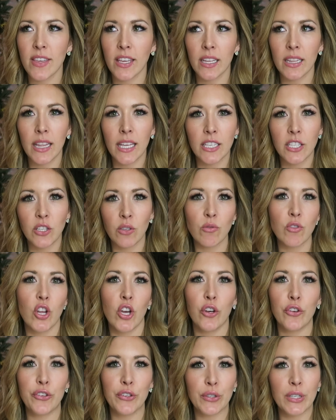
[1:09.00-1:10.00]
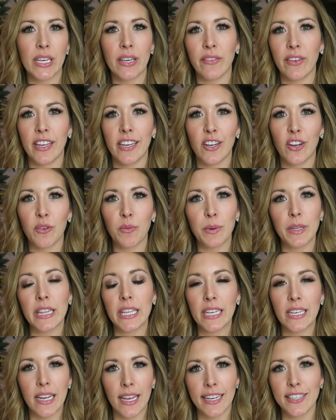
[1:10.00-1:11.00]
feel like you know you're giving a
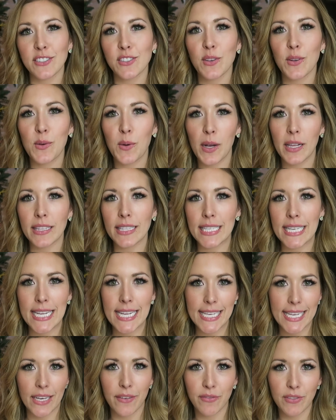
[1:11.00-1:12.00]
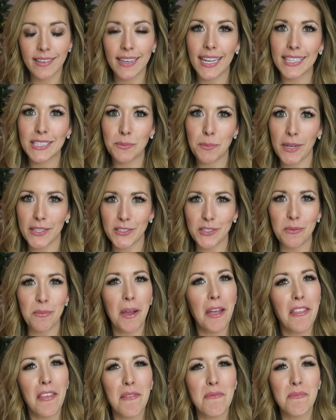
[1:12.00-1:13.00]
really nice quality gift. Not sponsored
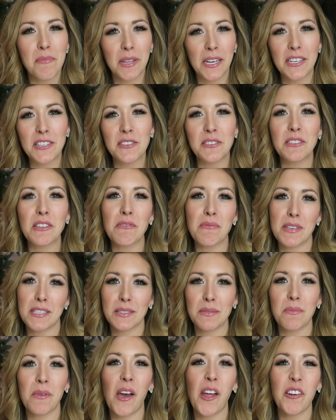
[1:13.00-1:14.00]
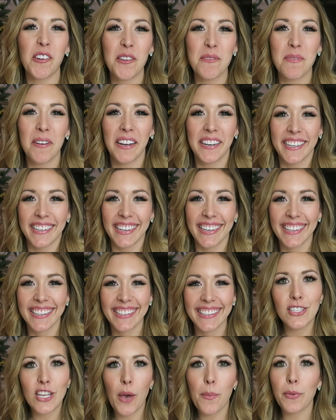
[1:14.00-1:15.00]
by them, but I do love me some Pottery Barn.
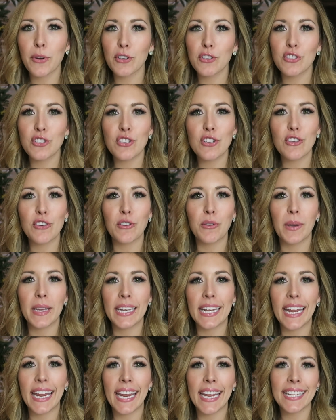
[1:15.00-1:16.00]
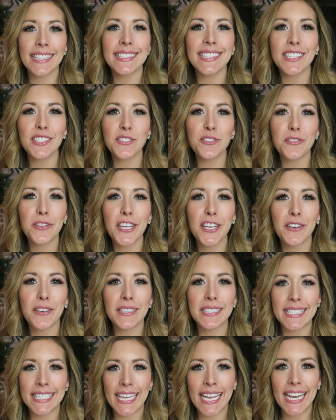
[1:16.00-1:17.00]
Number two, an Ancestry
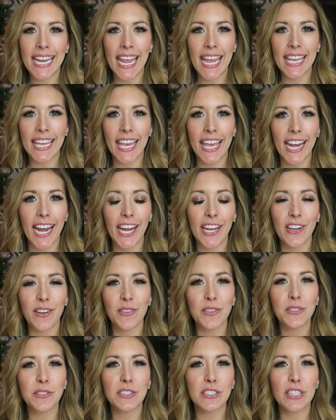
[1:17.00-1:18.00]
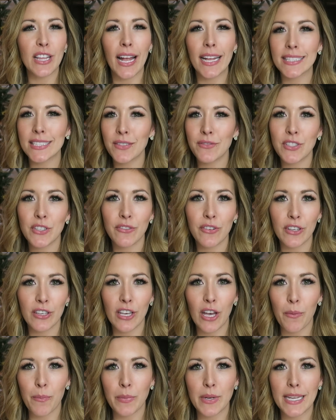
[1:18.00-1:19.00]
or DNA kit. I know there's lots of different
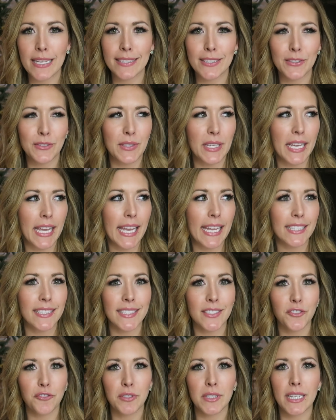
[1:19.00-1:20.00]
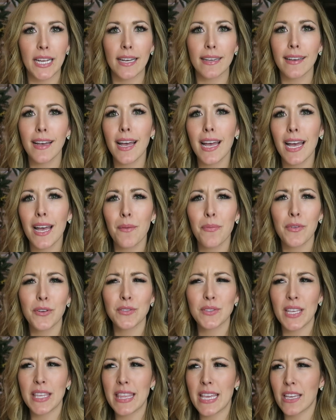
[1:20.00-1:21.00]
companies. There's like Ancestry.com.
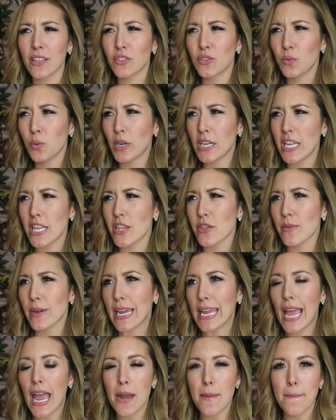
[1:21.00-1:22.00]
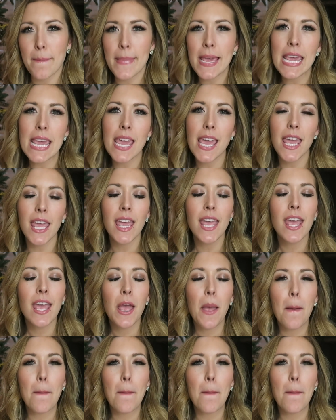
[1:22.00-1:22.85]
There's I think 23andMe.